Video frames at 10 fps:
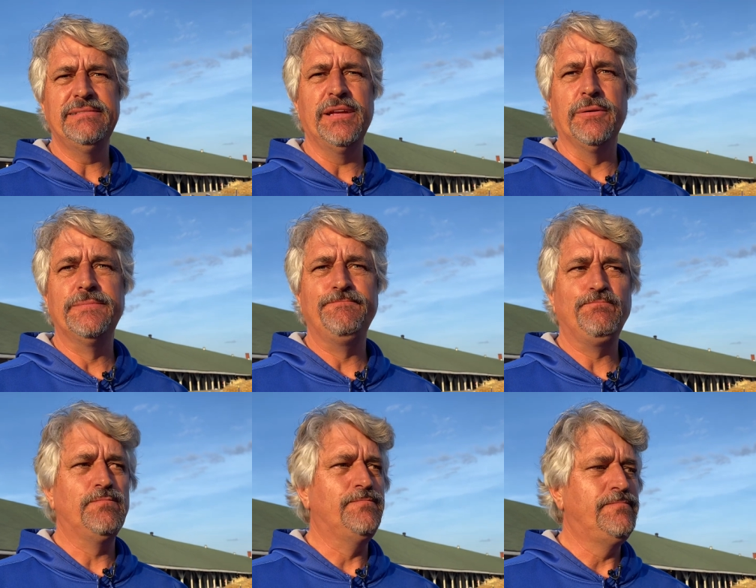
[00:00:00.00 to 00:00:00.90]
you know,
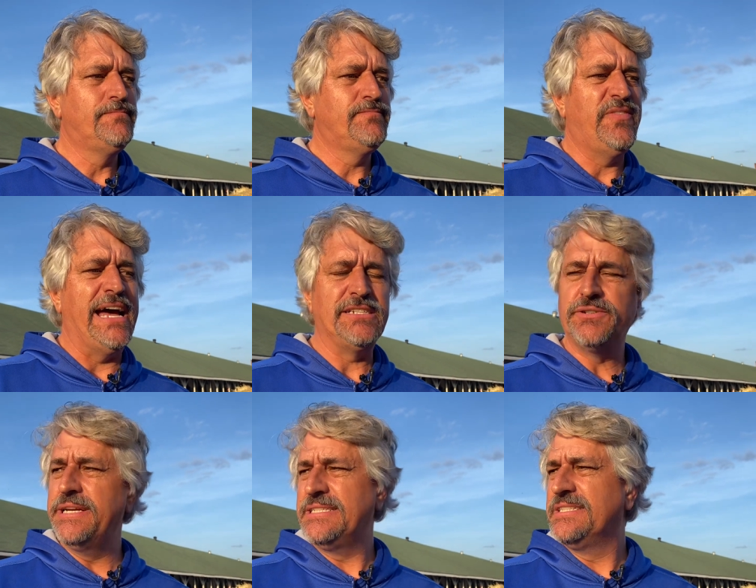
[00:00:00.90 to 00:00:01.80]
fast
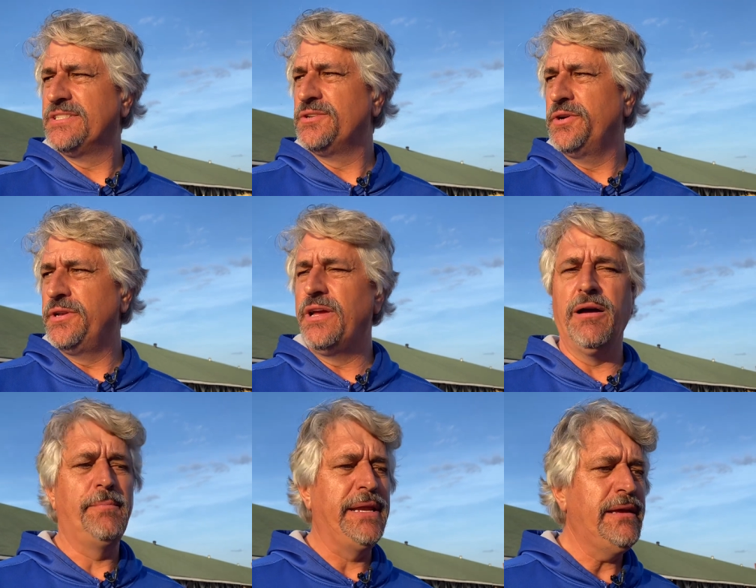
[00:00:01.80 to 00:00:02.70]
races in good
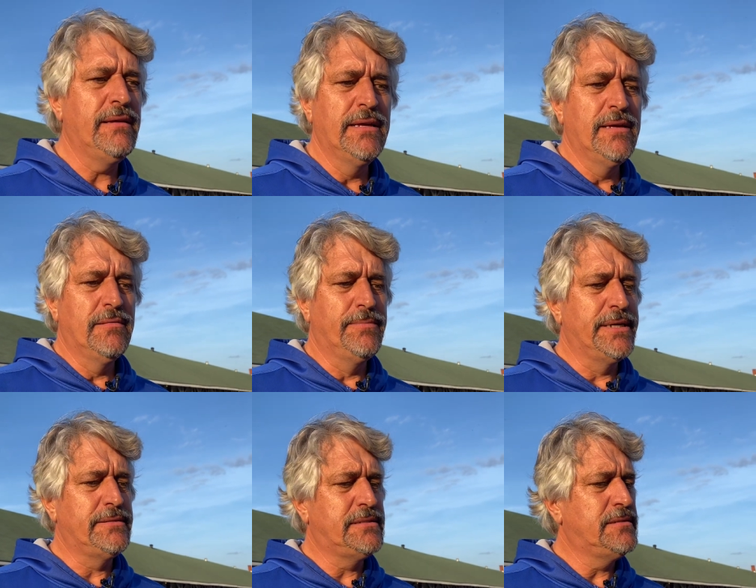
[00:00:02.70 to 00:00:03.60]
company,
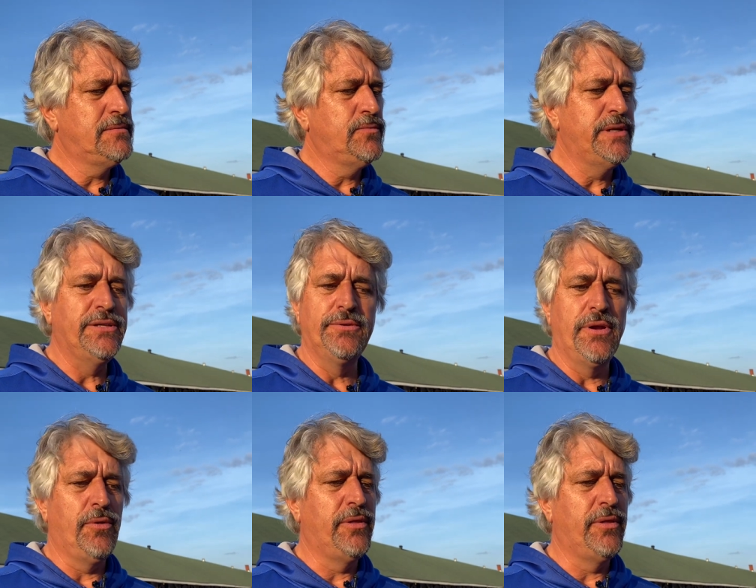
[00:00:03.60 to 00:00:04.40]
but we do know